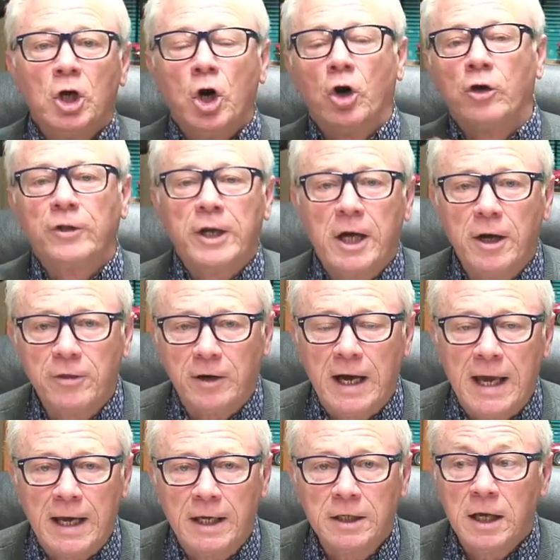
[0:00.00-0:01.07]
On the other
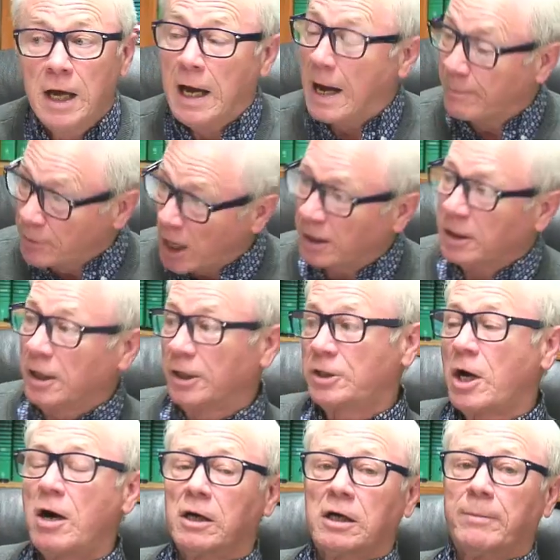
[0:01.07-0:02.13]
hand, I'm not going to
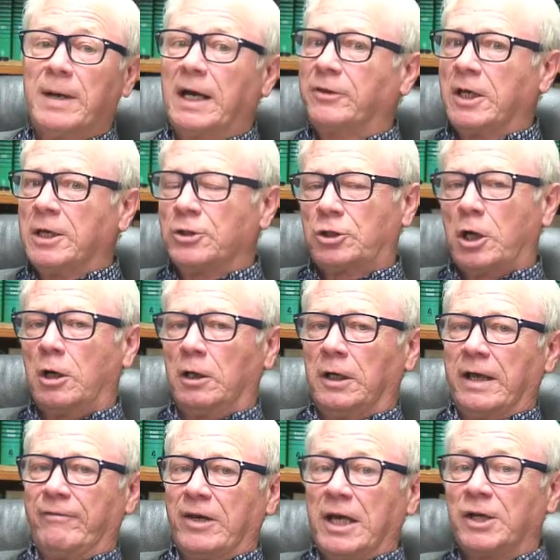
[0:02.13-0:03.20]
talk about the internal
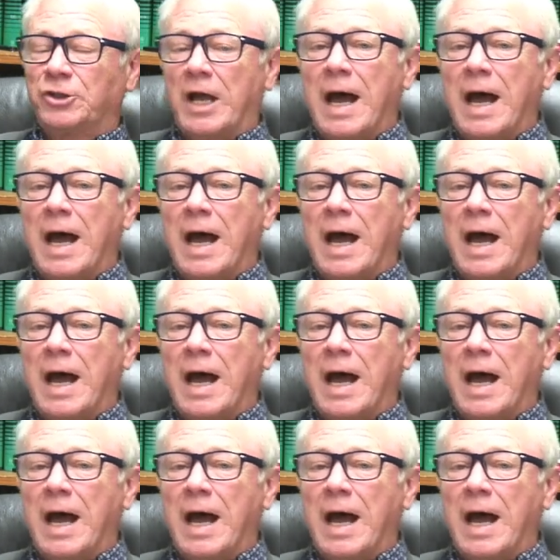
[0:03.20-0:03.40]
evidence.